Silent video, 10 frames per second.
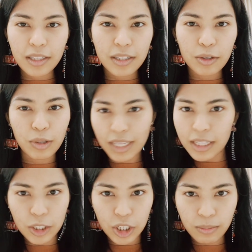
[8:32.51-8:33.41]
to hit the
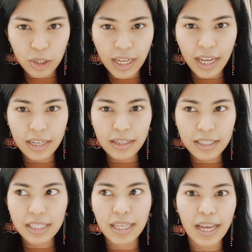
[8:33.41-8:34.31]
gym together
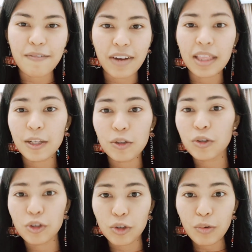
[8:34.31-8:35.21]
since they have nothing to
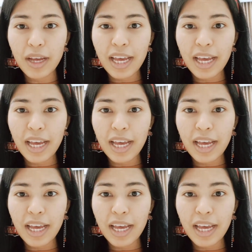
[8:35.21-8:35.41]
do,